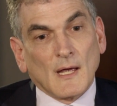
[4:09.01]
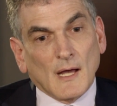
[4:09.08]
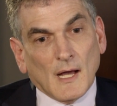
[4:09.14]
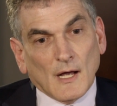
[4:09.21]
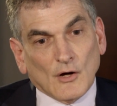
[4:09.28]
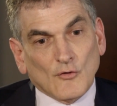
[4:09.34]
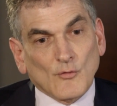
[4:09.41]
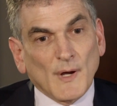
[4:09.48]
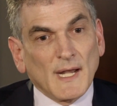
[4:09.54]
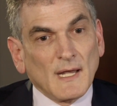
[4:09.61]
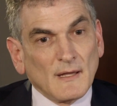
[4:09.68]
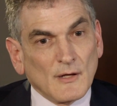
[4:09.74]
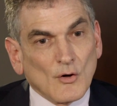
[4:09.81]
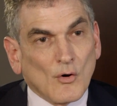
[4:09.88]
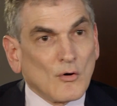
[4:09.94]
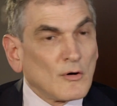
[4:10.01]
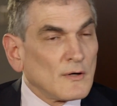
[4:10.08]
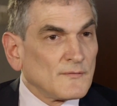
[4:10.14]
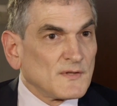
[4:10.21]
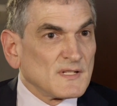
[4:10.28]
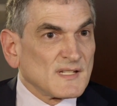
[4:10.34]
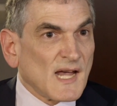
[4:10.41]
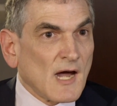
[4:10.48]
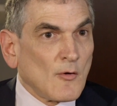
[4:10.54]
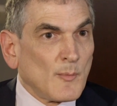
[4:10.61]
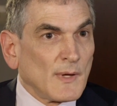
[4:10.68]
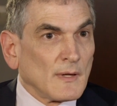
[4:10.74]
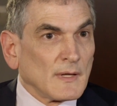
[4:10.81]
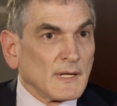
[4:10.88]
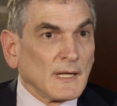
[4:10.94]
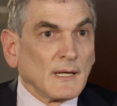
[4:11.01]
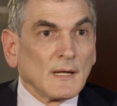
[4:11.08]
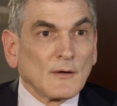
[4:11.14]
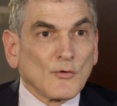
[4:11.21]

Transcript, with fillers: uh, creating the aura of desirability,